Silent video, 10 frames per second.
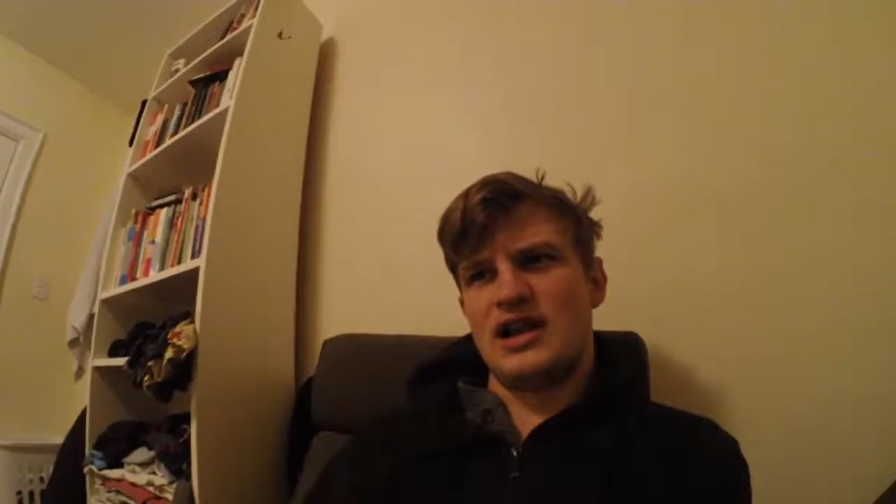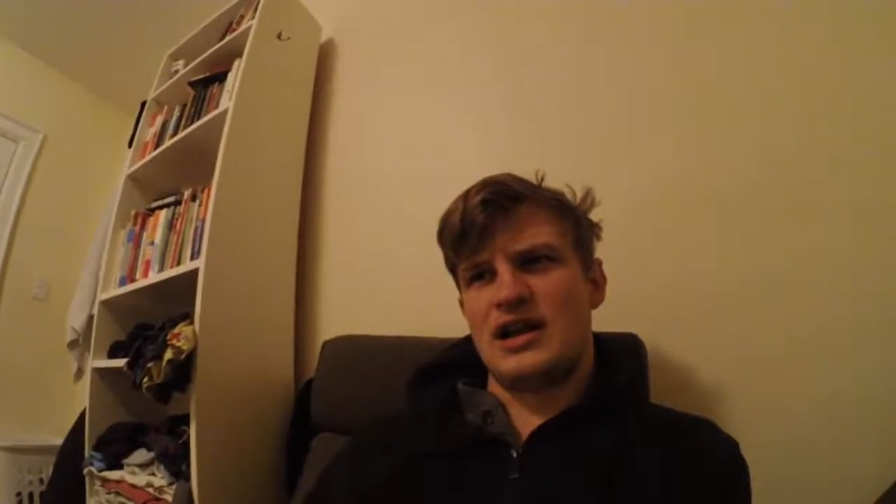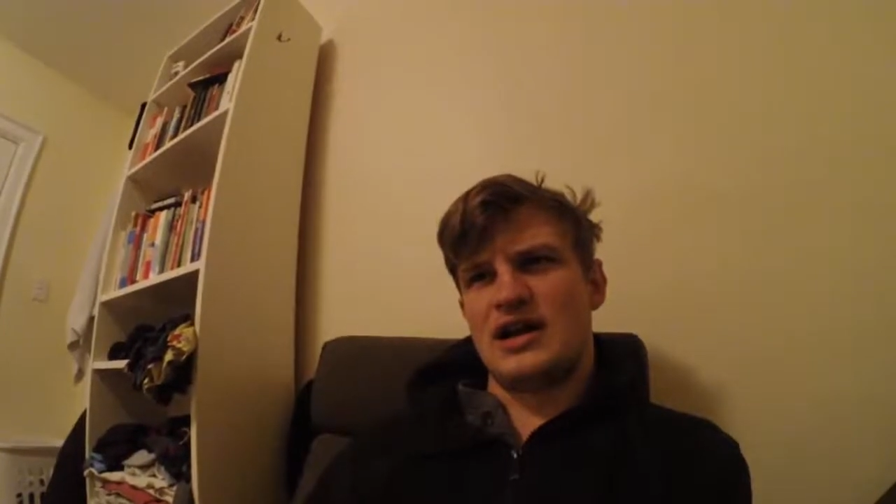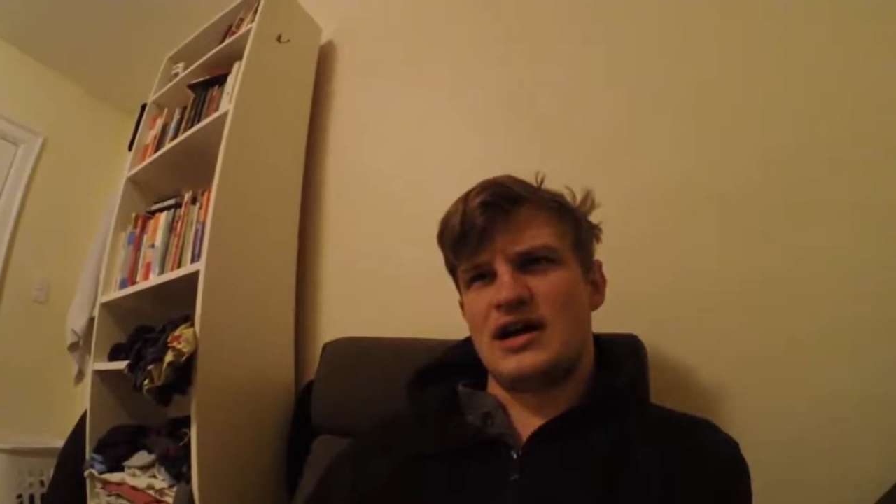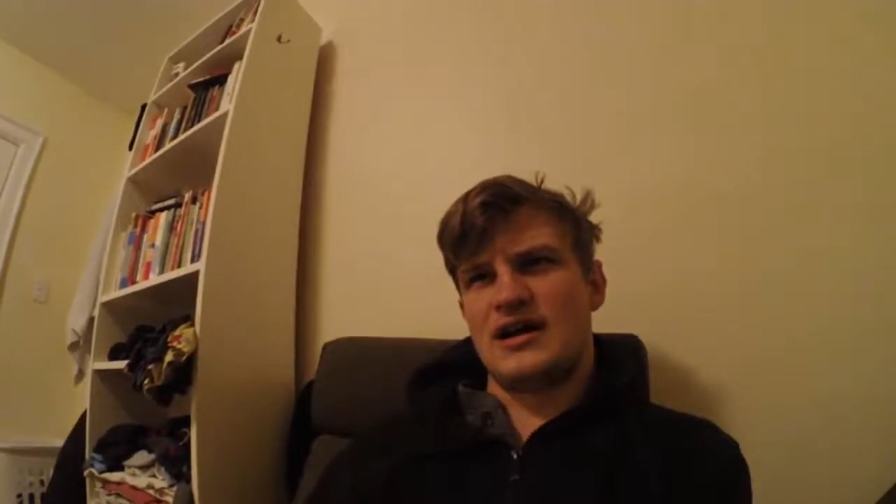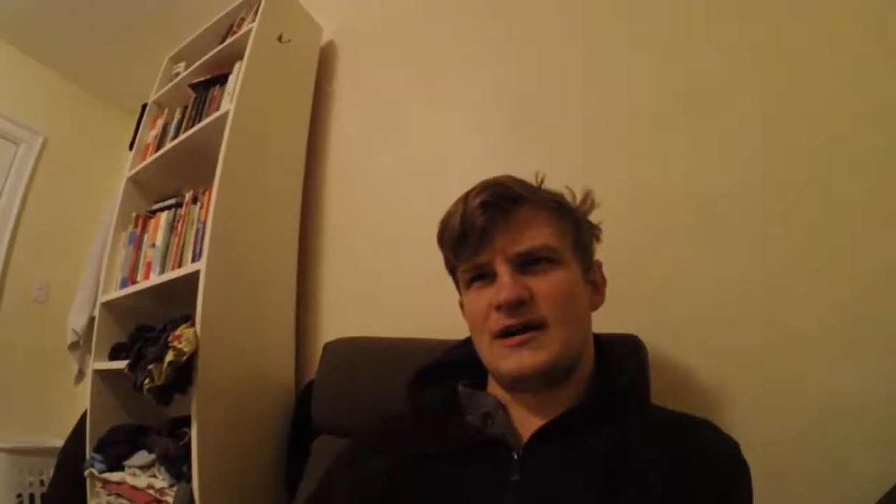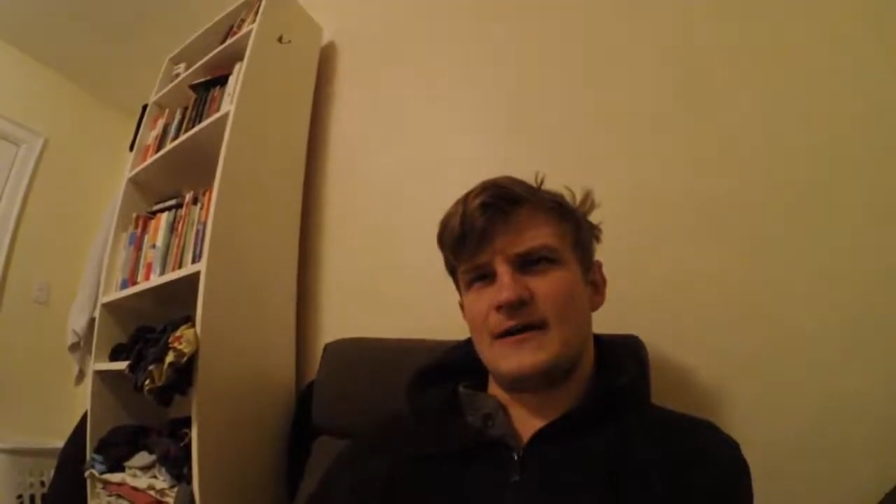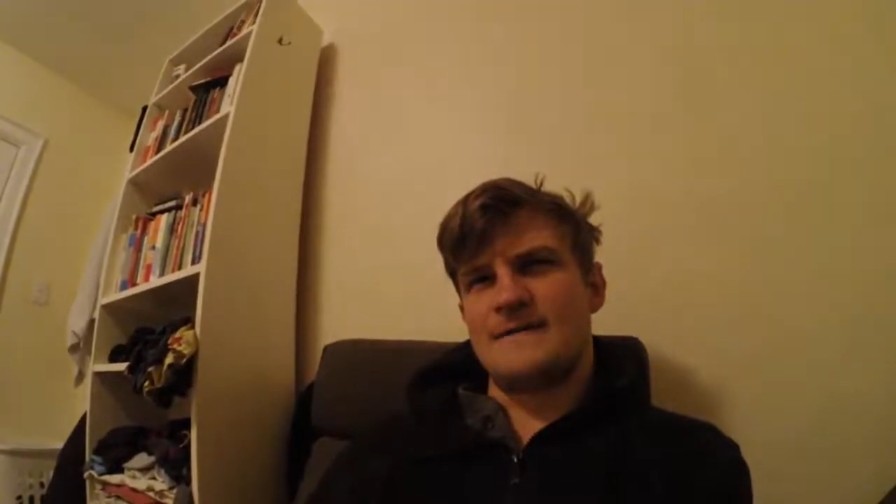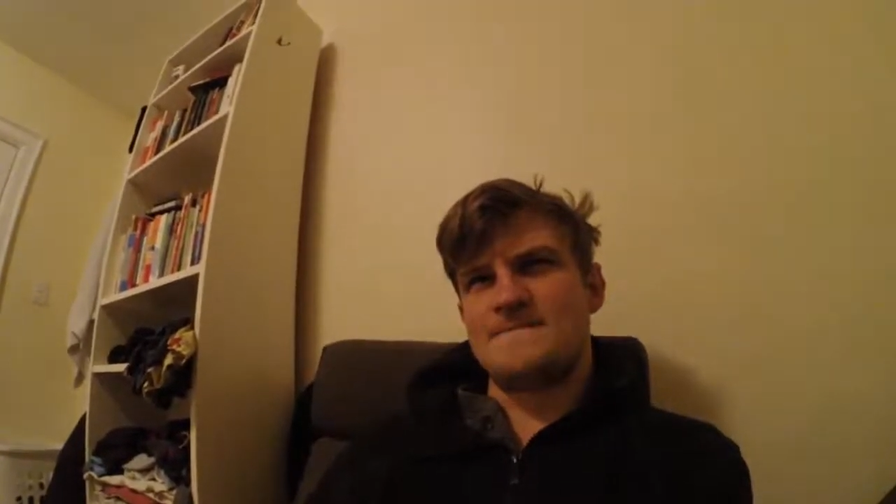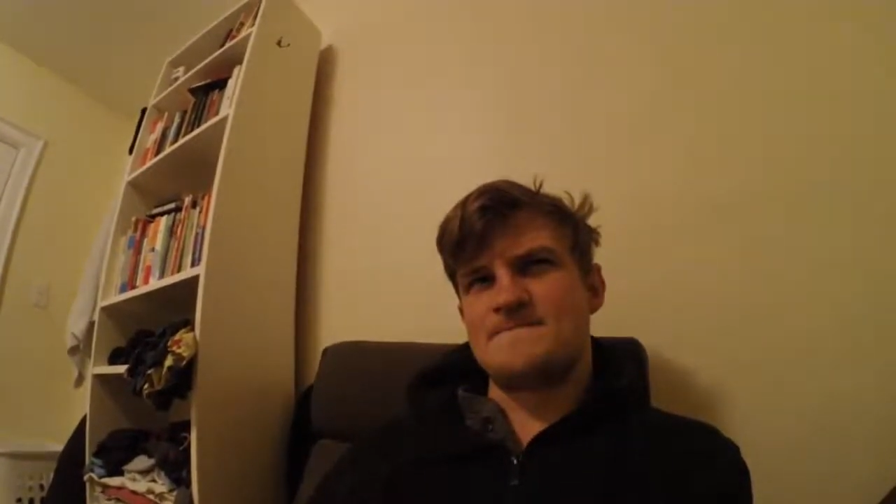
Uh,